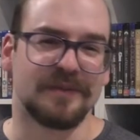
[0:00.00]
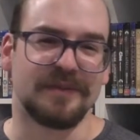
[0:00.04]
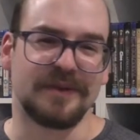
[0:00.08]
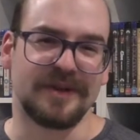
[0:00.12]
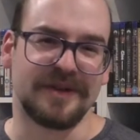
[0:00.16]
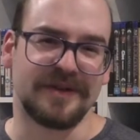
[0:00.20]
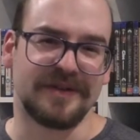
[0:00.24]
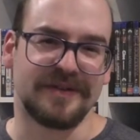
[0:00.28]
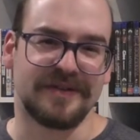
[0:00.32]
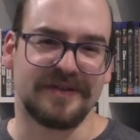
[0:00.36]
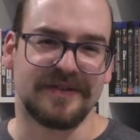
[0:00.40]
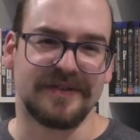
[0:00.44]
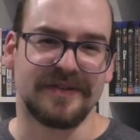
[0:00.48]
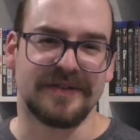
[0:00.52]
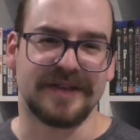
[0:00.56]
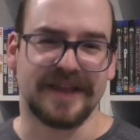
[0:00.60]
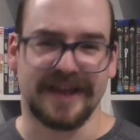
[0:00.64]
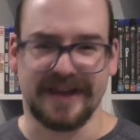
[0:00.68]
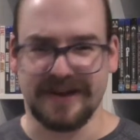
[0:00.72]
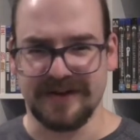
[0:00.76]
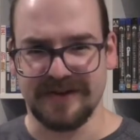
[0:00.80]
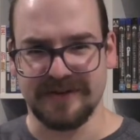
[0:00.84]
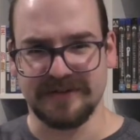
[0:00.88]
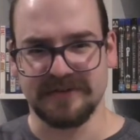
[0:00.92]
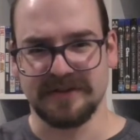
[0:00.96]
because,
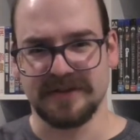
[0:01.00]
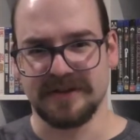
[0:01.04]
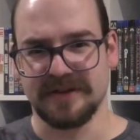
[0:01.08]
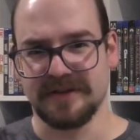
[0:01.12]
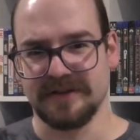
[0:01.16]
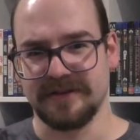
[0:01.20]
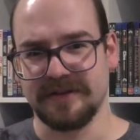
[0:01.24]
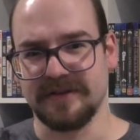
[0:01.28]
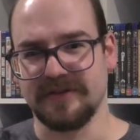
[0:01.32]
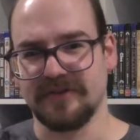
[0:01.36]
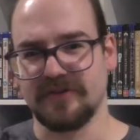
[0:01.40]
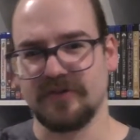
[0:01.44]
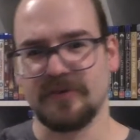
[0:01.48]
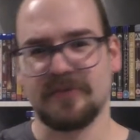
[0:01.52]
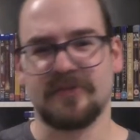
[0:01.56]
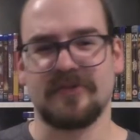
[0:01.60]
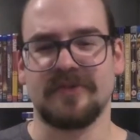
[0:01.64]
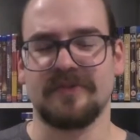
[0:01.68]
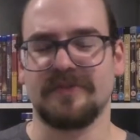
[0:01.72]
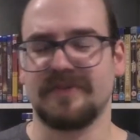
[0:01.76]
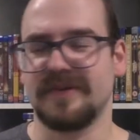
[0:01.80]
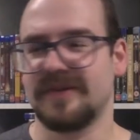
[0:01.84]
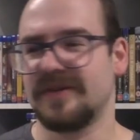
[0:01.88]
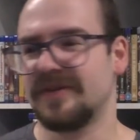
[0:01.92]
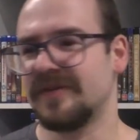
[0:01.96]
on the
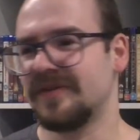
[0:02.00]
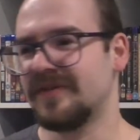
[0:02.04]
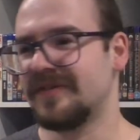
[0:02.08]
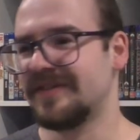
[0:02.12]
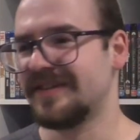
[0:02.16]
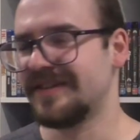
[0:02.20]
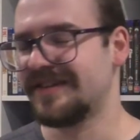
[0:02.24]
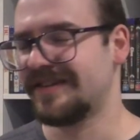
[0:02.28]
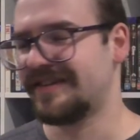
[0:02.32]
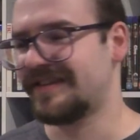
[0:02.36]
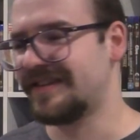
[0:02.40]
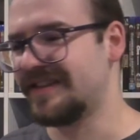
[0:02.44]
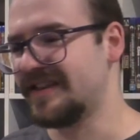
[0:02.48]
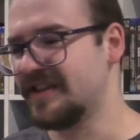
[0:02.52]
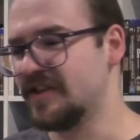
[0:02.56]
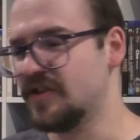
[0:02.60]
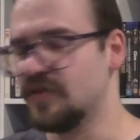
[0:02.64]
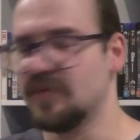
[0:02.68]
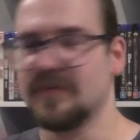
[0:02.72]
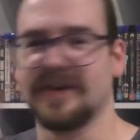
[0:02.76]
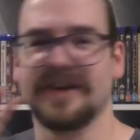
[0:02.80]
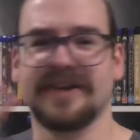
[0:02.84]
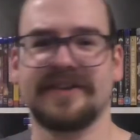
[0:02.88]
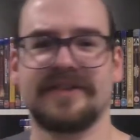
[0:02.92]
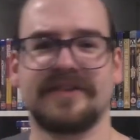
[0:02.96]
description, because it's the
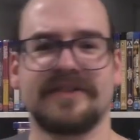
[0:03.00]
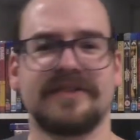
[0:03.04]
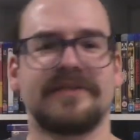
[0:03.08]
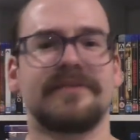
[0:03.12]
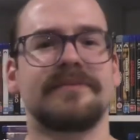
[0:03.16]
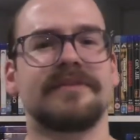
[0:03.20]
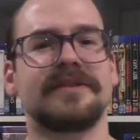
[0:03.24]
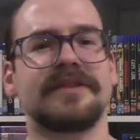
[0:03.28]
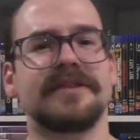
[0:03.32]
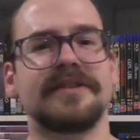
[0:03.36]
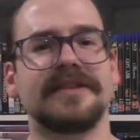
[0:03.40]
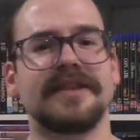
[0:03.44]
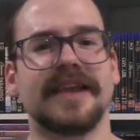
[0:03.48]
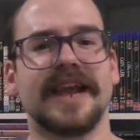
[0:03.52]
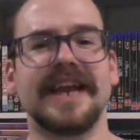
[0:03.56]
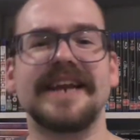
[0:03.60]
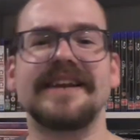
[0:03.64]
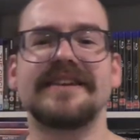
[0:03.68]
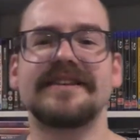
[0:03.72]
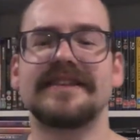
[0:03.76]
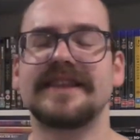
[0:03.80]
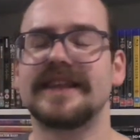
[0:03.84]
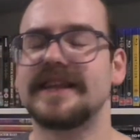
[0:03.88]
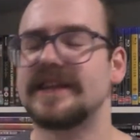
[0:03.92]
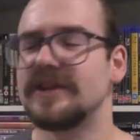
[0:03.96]
US
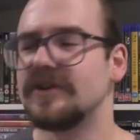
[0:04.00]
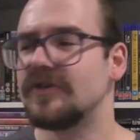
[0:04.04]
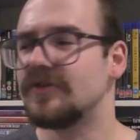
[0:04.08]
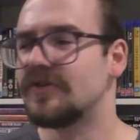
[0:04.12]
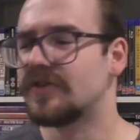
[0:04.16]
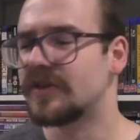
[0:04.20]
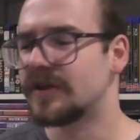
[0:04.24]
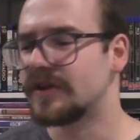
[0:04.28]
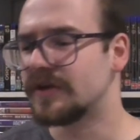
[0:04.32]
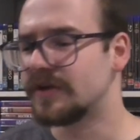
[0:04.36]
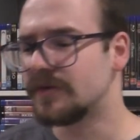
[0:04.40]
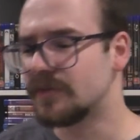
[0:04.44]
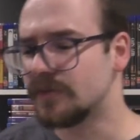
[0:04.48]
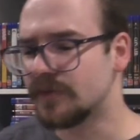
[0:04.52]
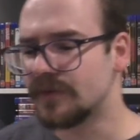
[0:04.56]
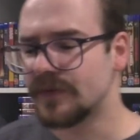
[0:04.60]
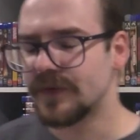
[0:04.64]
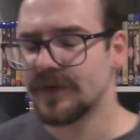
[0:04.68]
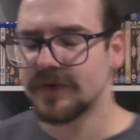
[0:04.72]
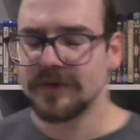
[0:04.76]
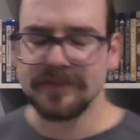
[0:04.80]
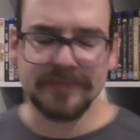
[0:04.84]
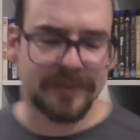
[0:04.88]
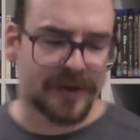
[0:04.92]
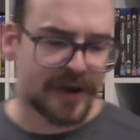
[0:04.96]
date that it usually
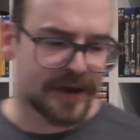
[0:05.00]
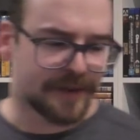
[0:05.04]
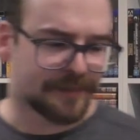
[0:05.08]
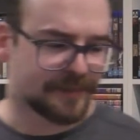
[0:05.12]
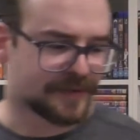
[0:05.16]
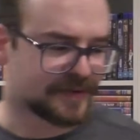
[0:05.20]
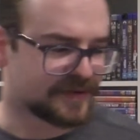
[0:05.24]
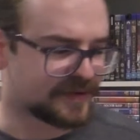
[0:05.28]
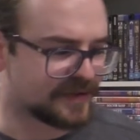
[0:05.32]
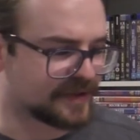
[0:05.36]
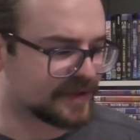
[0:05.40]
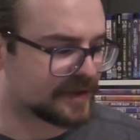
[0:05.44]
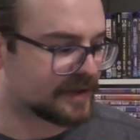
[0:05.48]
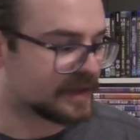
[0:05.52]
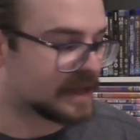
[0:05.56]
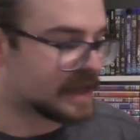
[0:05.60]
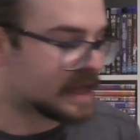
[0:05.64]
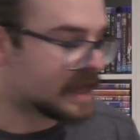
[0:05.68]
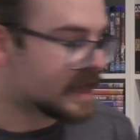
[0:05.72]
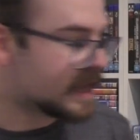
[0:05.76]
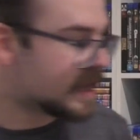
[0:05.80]
refers by, but still.